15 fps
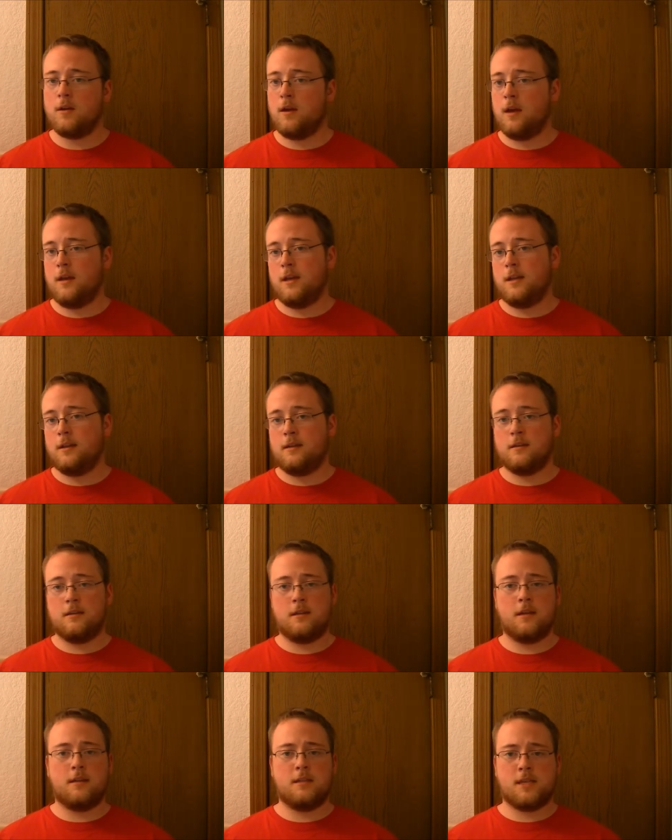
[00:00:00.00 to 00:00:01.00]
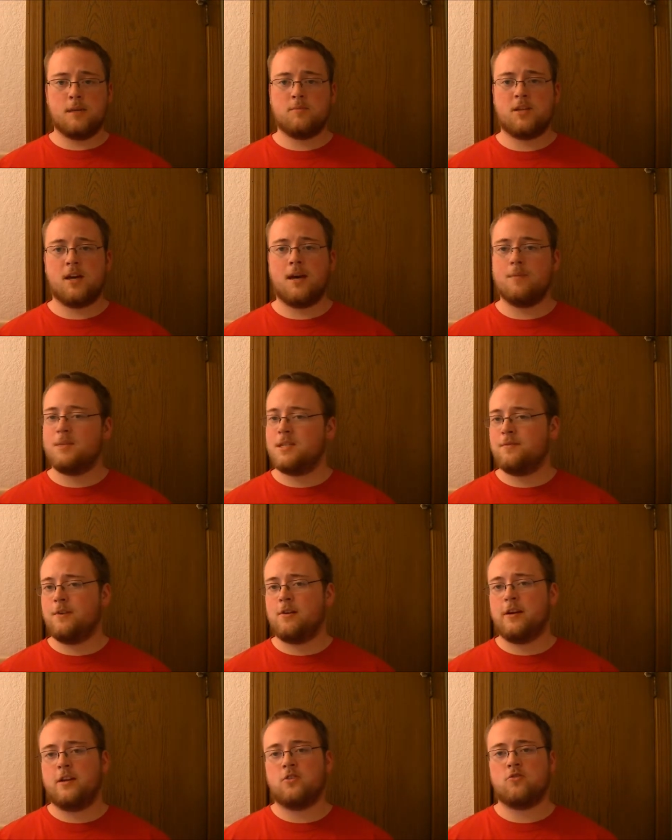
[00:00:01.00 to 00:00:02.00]
and at the same time, it's a
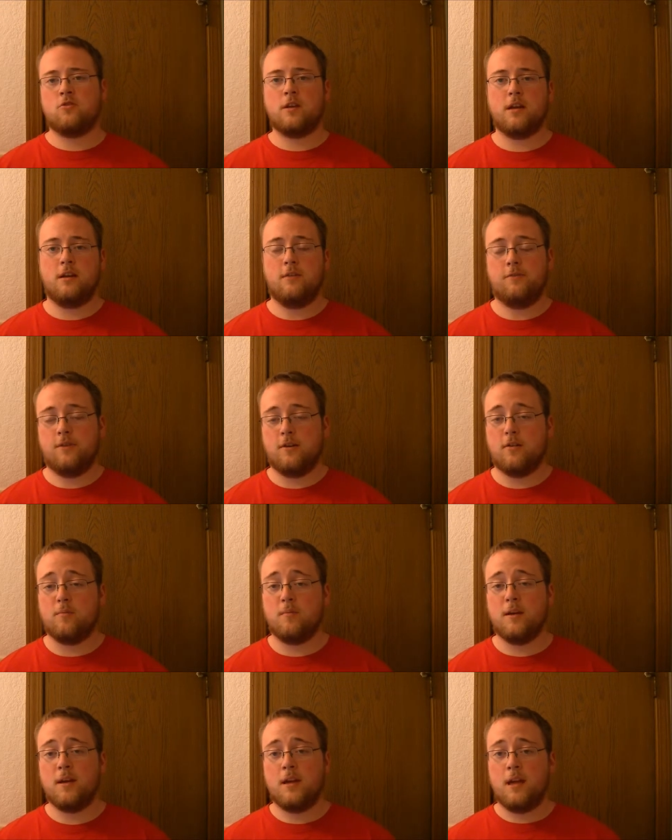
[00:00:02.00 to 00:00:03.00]
very intriguing film,